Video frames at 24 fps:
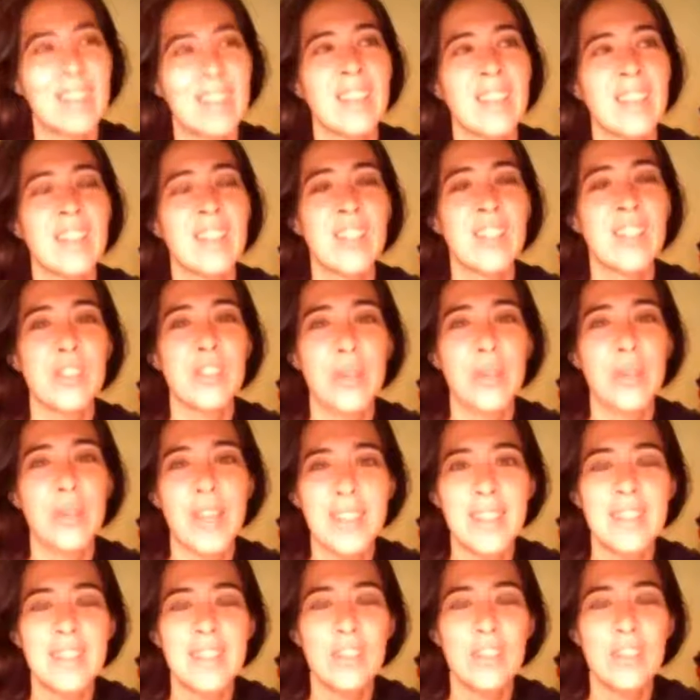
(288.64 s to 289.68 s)
So I didn't
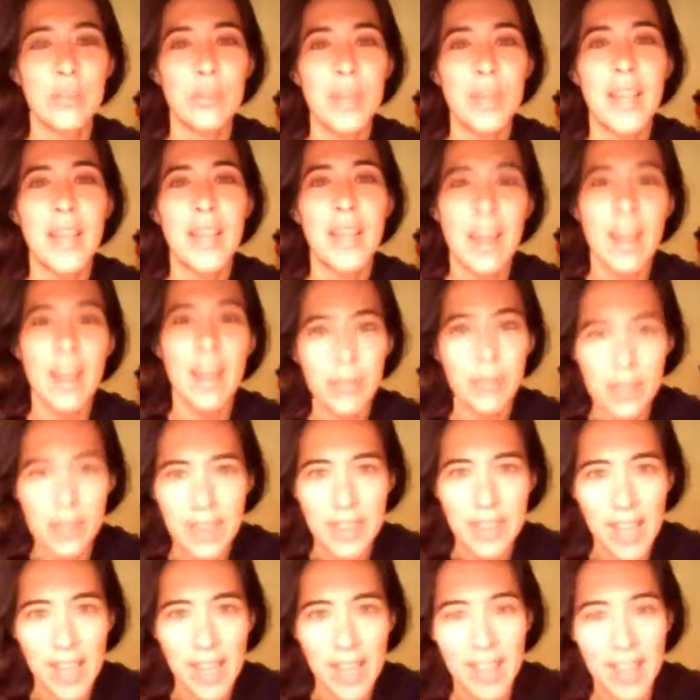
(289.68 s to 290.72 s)
do it every
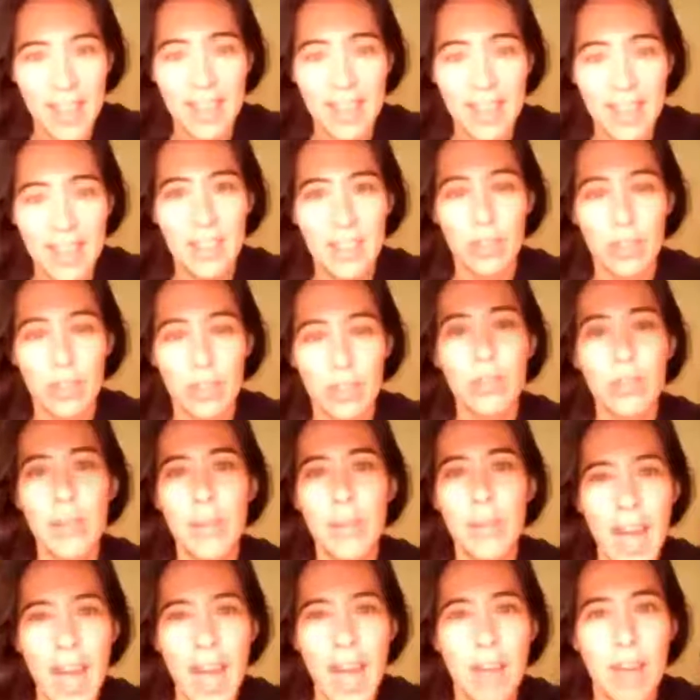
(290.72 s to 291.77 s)
day. You don't
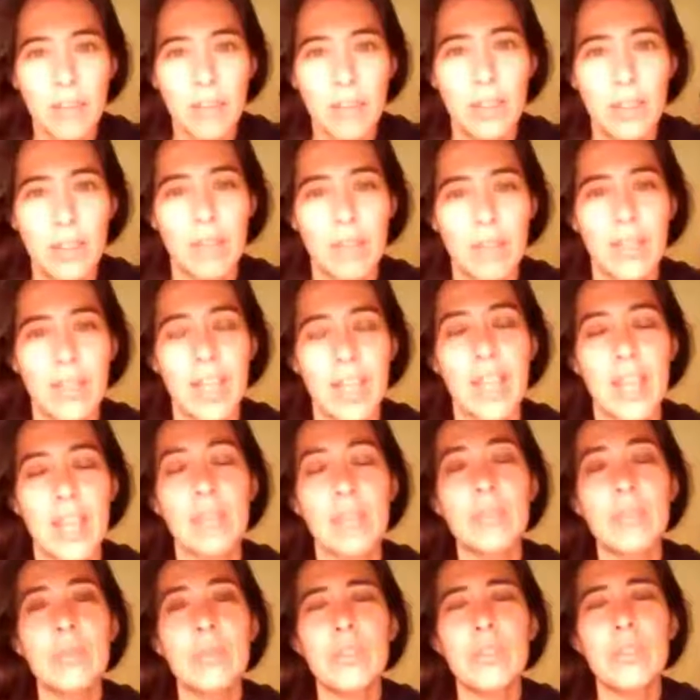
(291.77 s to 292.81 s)
have to do it every day. If you
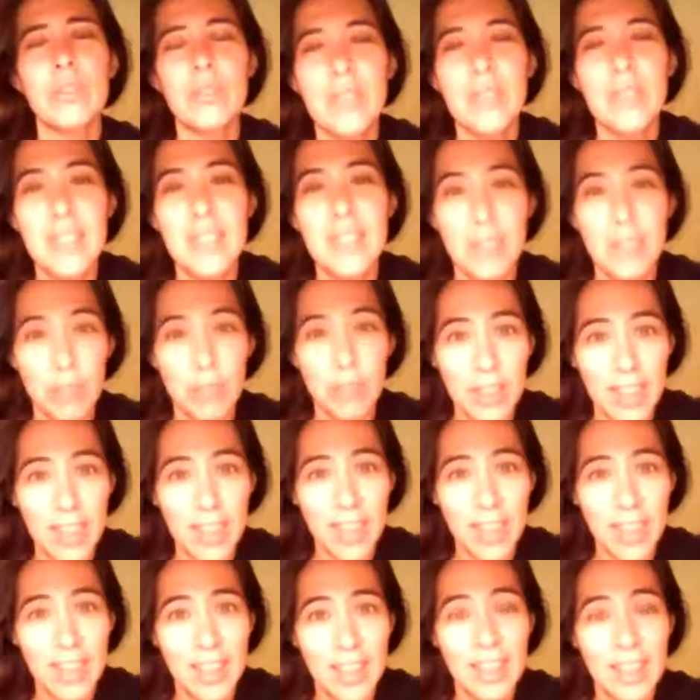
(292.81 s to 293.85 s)
do this every day,
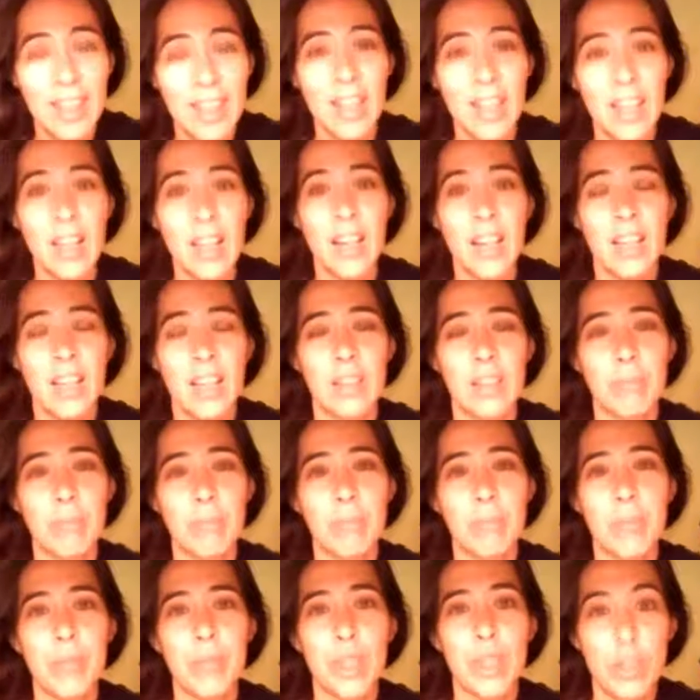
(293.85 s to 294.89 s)

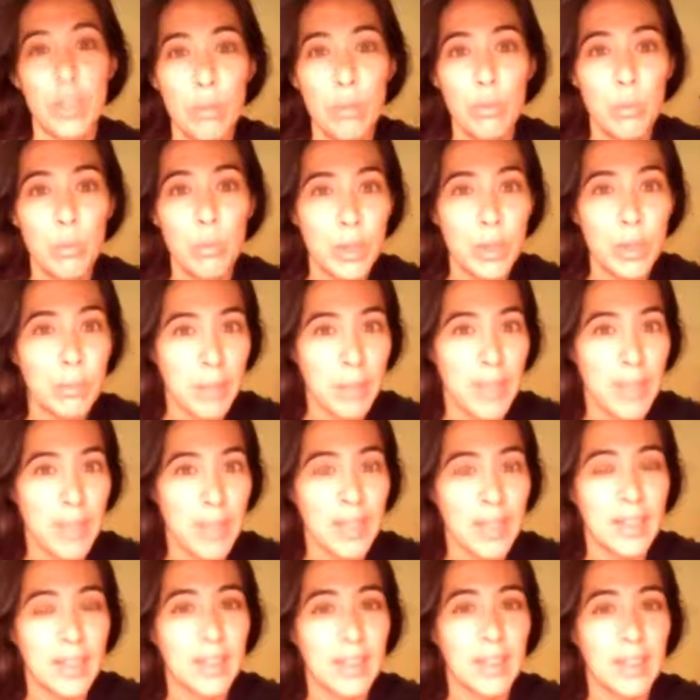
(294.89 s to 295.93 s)
you will make,
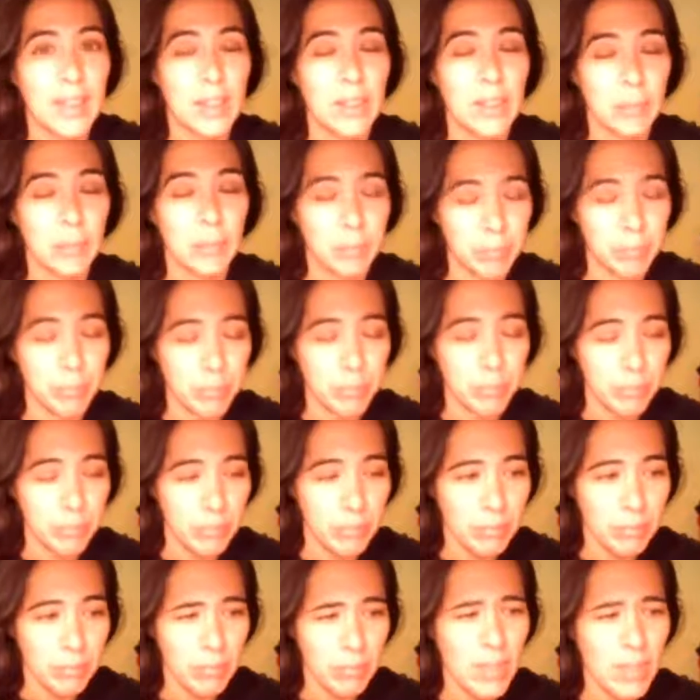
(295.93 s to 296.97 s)

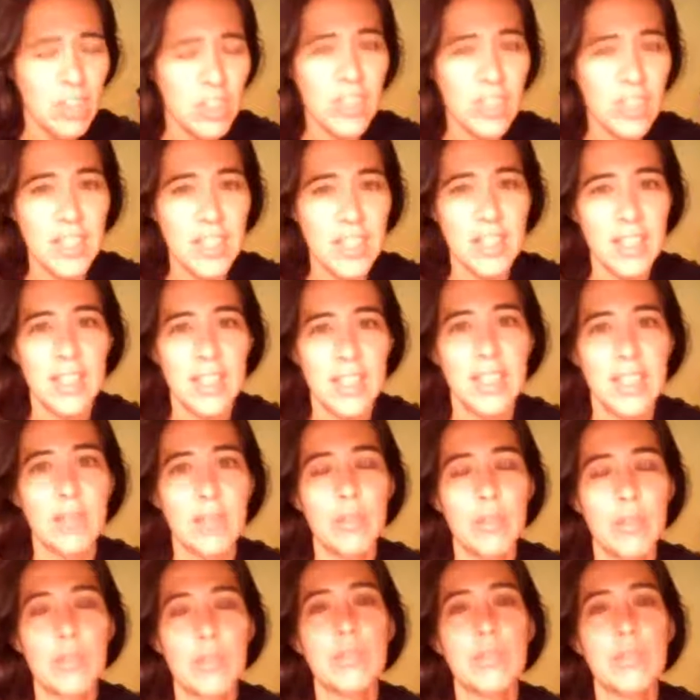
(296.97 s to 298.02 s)
let's just say this, if you
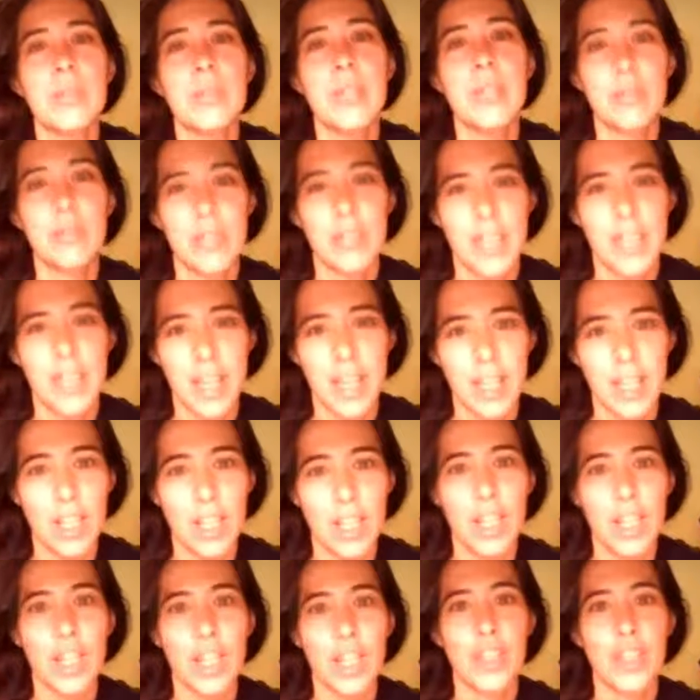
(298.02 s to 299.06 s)
do it every day,
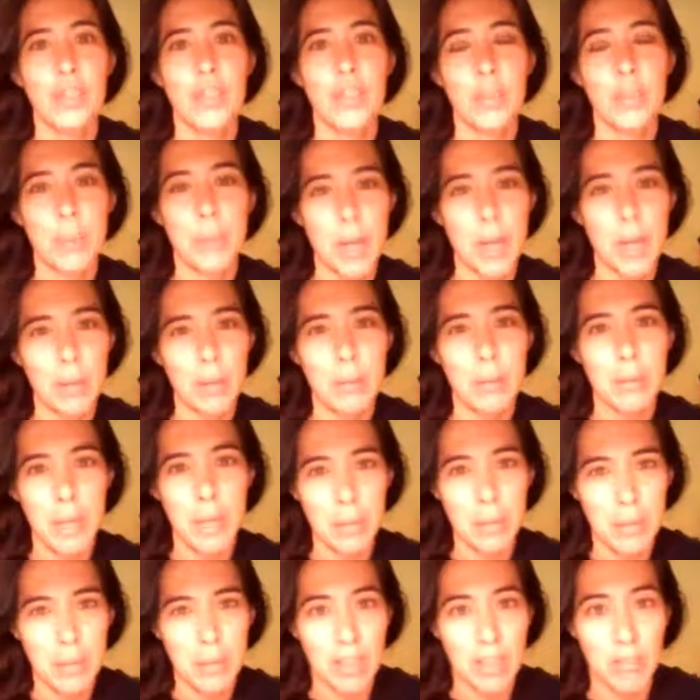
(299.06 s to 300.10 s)
you could probably make money
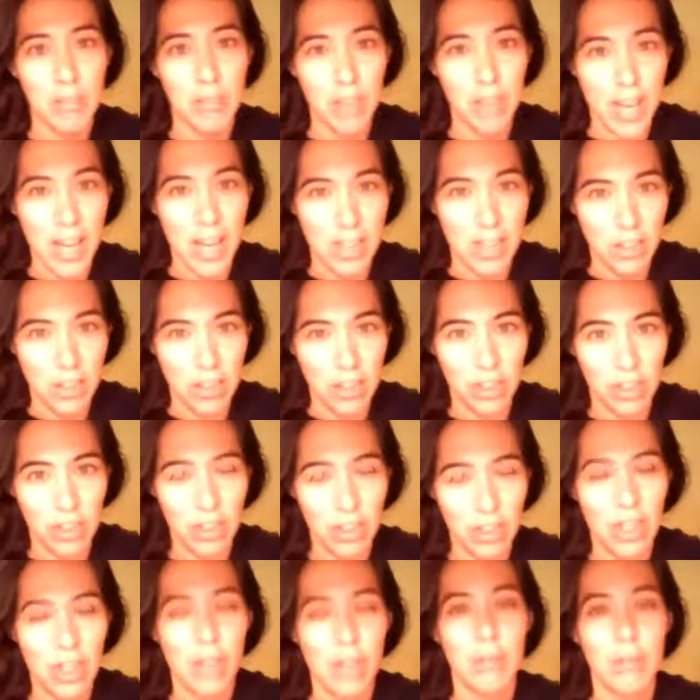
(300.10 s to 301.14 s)
faster.
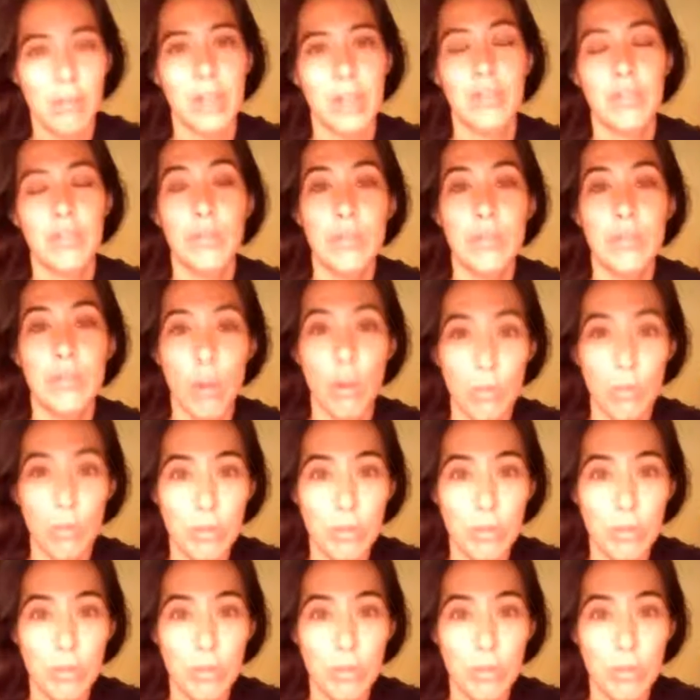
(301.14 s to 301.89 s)
But if you don't do it